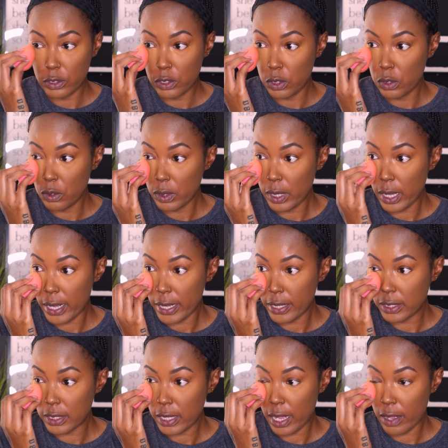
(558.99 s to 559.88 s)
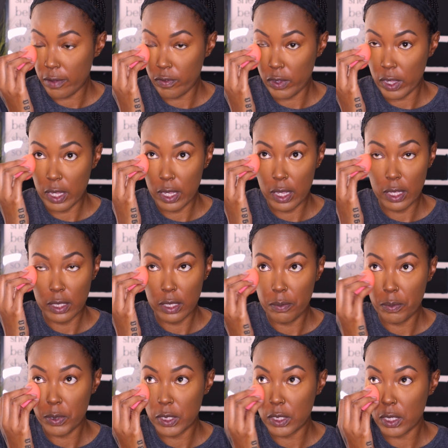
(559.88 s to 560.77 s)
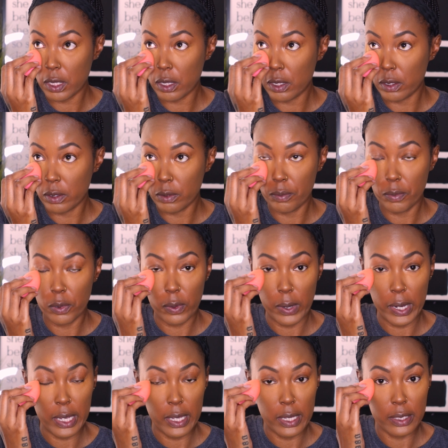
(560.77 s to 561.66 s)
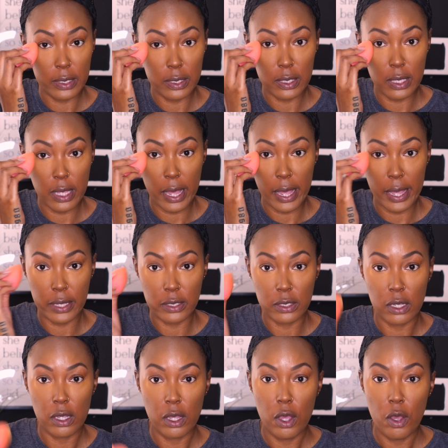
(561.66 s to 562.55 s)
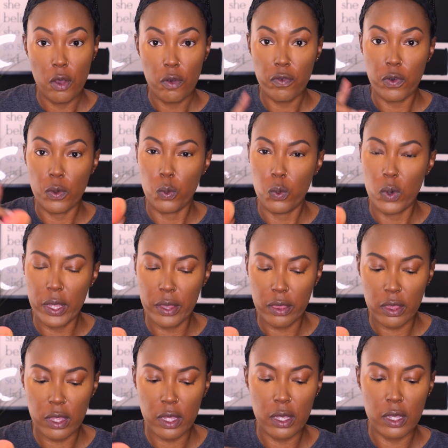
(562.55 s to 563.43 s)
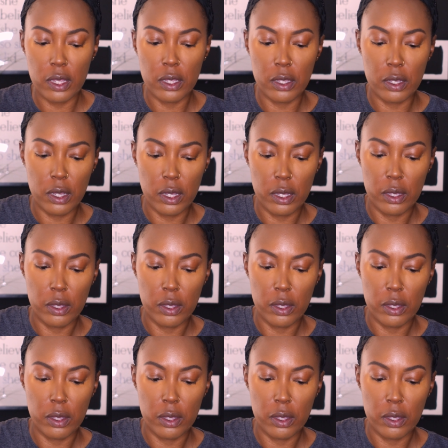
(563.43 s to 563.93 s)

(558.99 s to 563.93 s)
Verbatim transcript: do you guys have any particular brands that, for one thing,